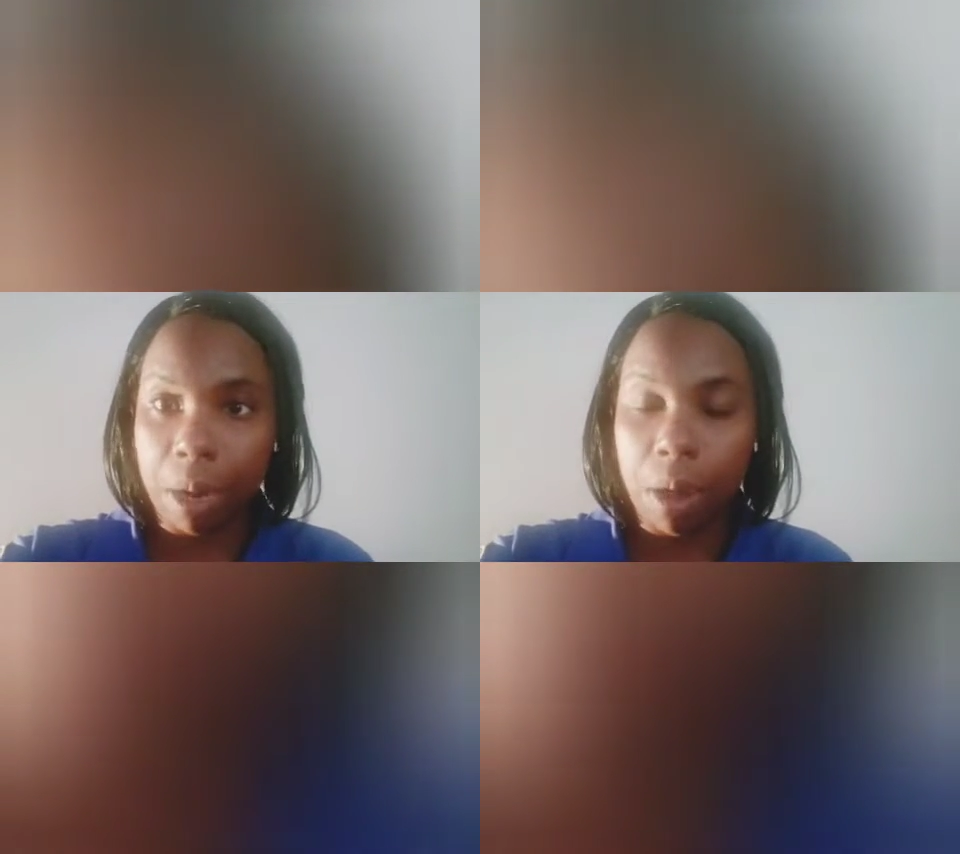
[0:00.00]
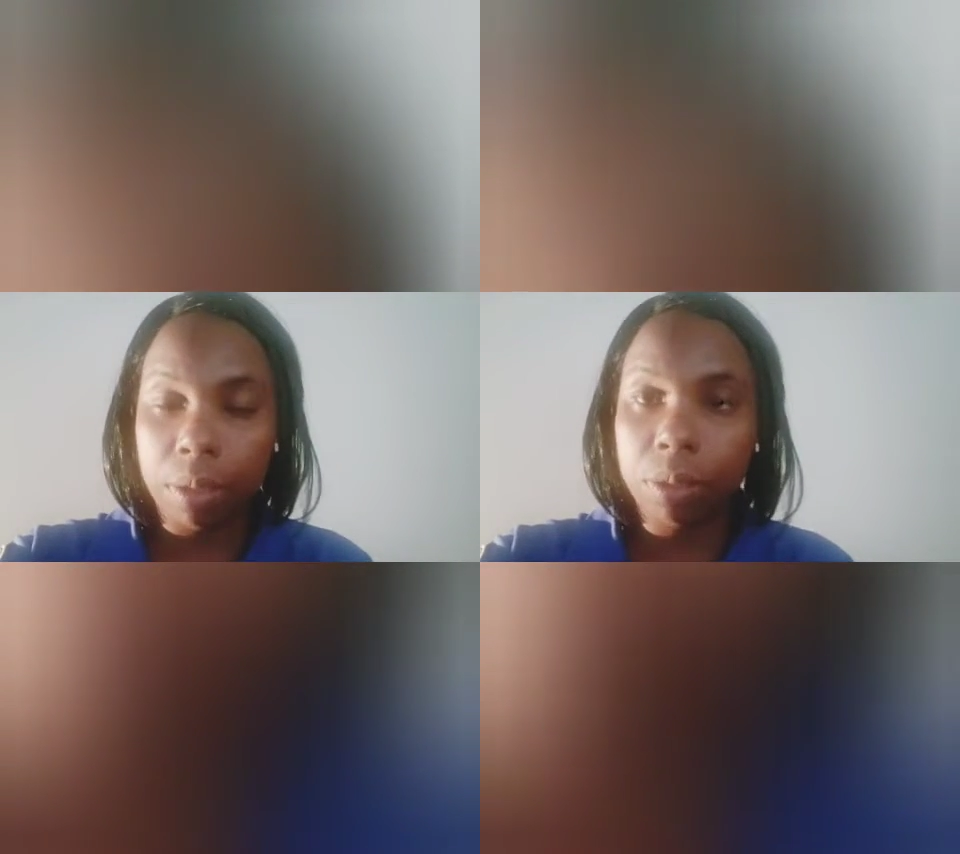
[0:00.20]

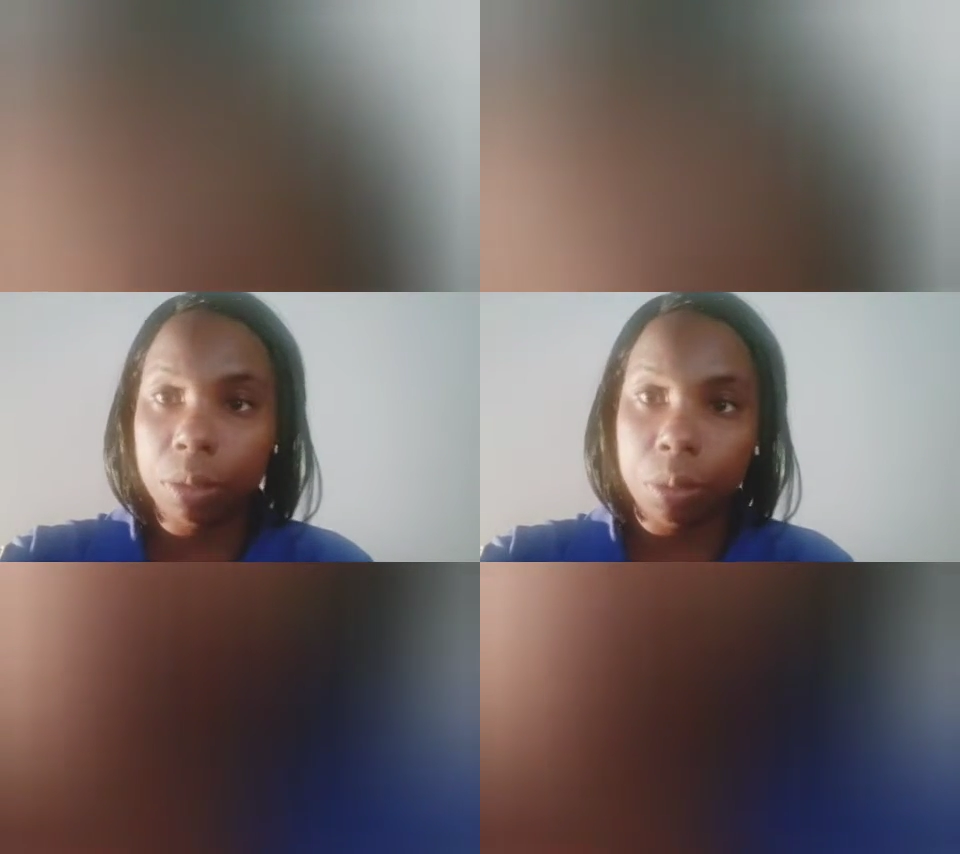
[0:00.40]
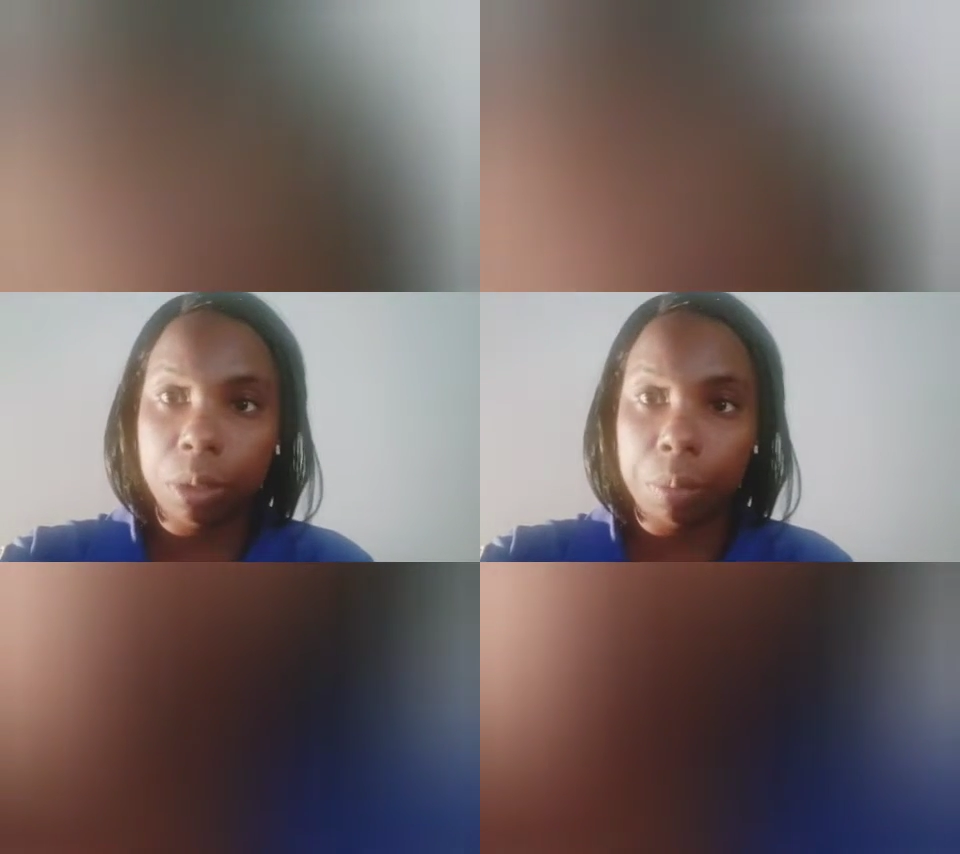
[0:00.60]
All the
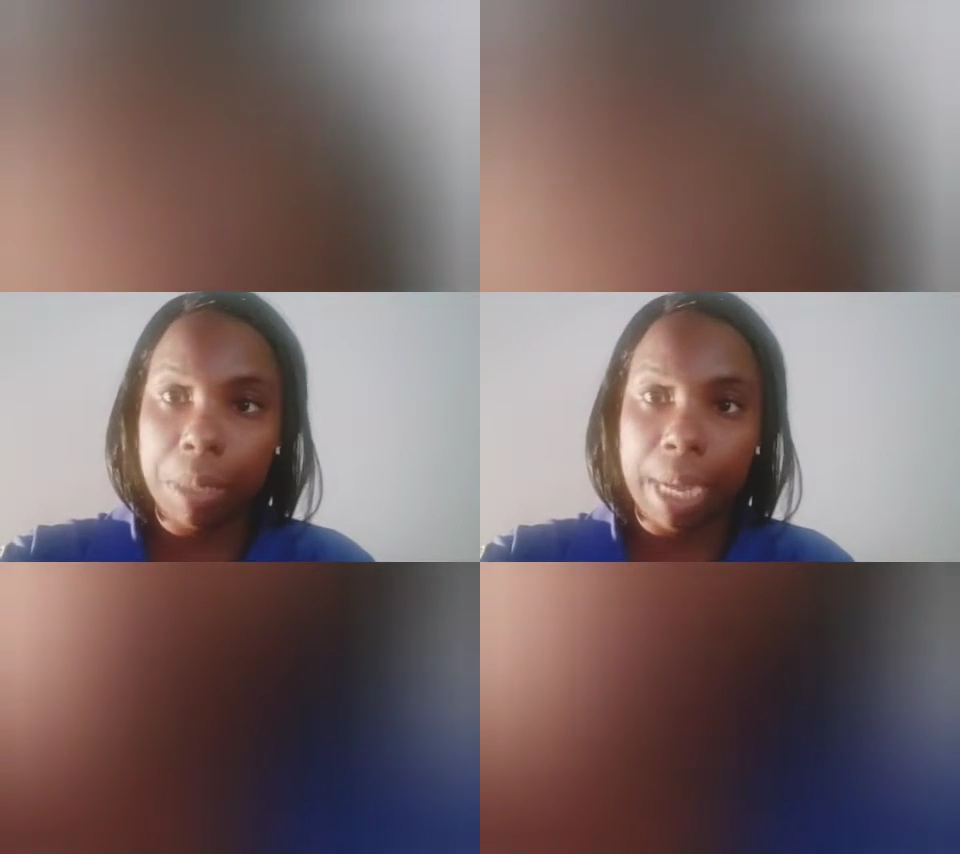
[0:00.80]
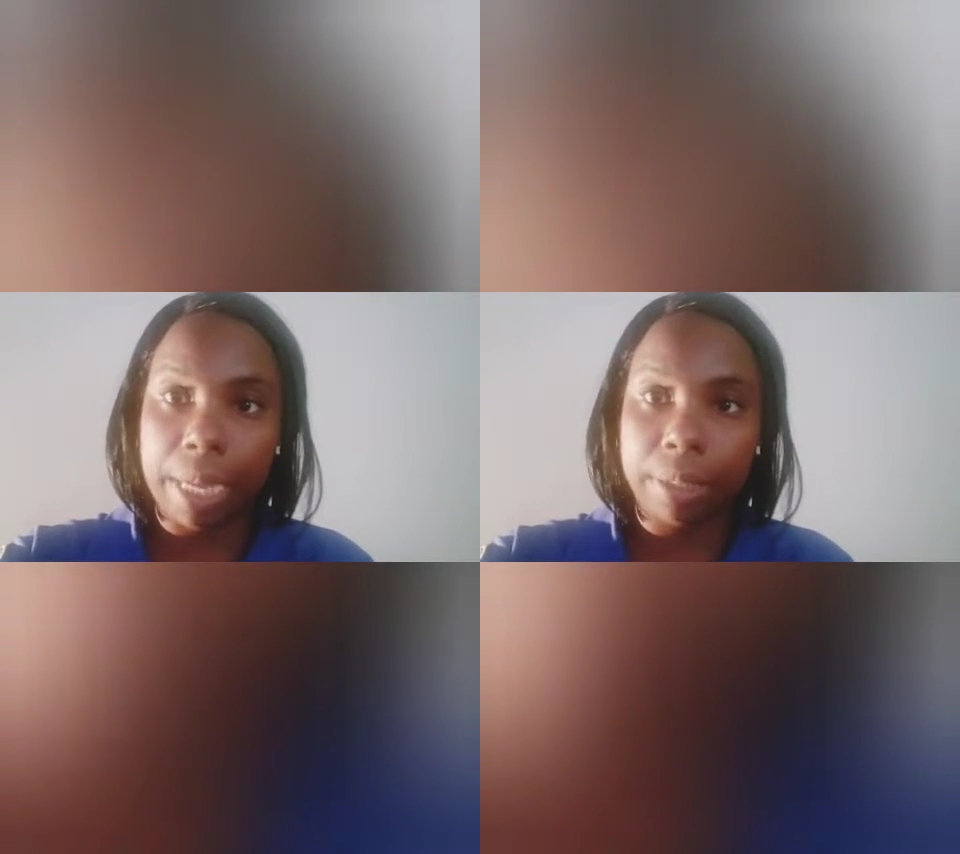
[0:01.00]
school
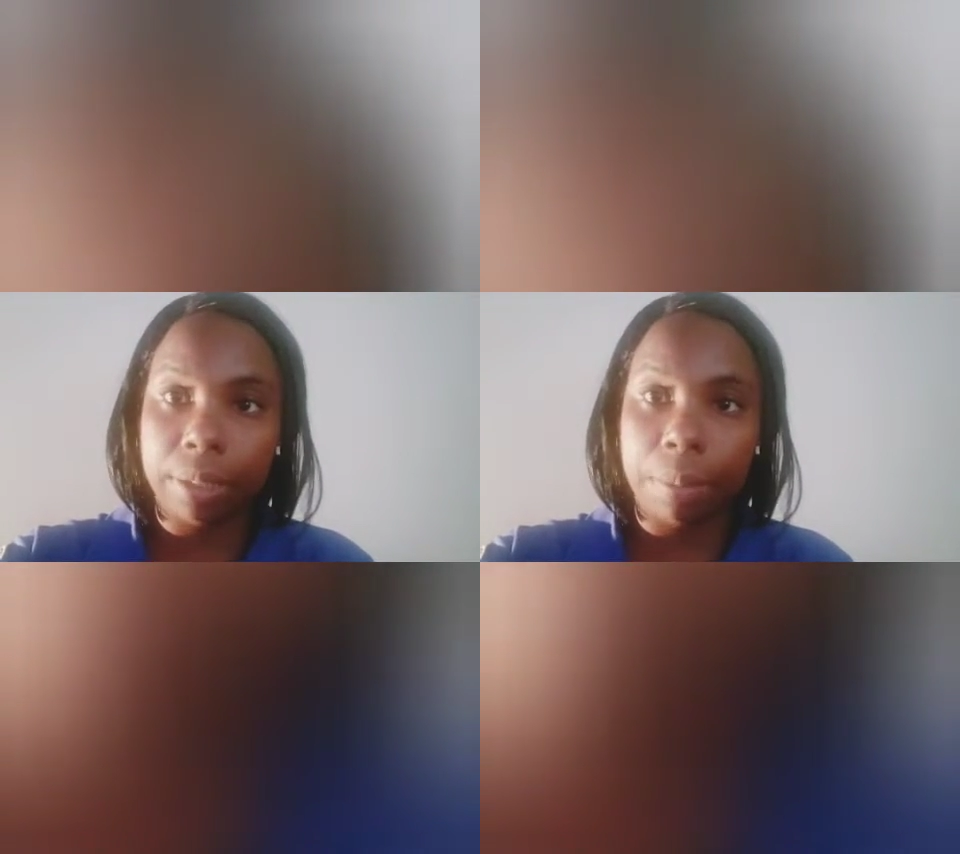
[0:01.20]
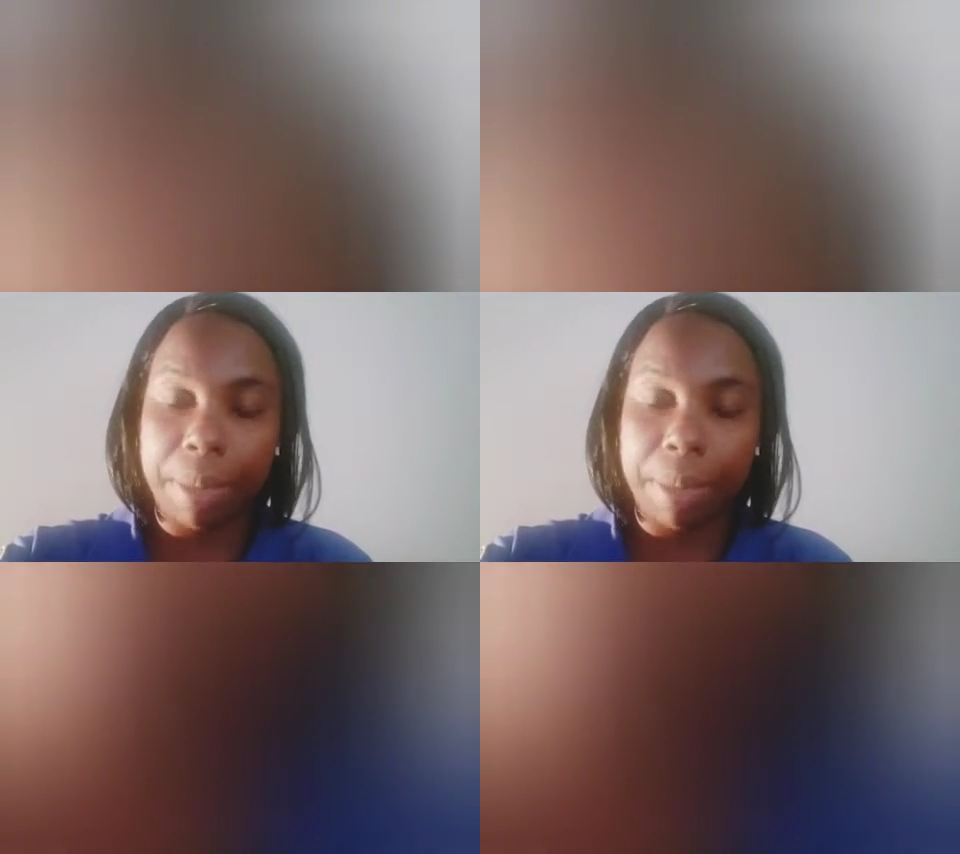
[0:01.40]
supplies, the